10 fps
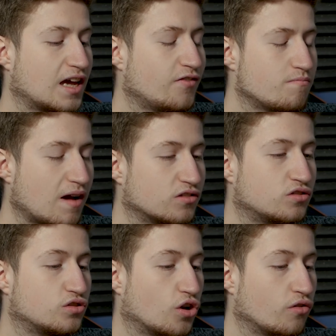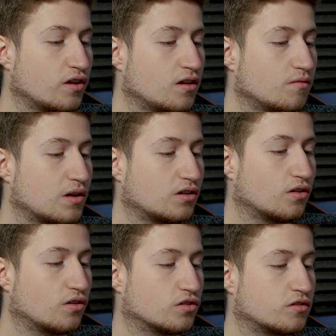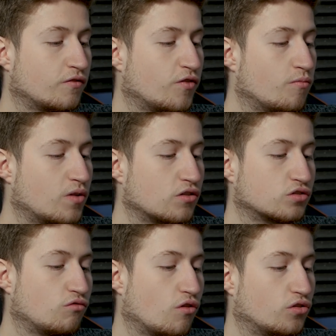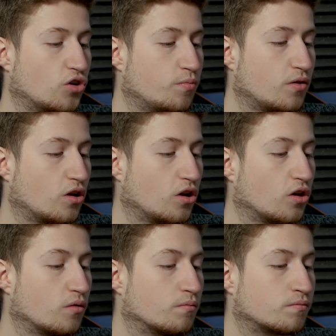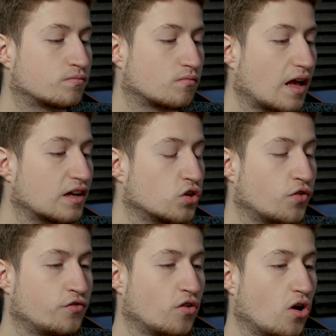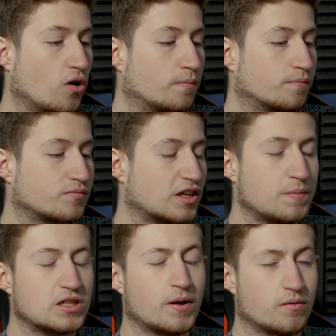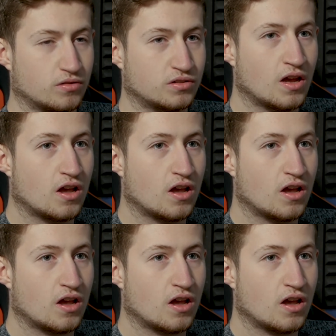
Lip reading: kind of a mad story because from when I was growing up, I suffer from a speech impediment,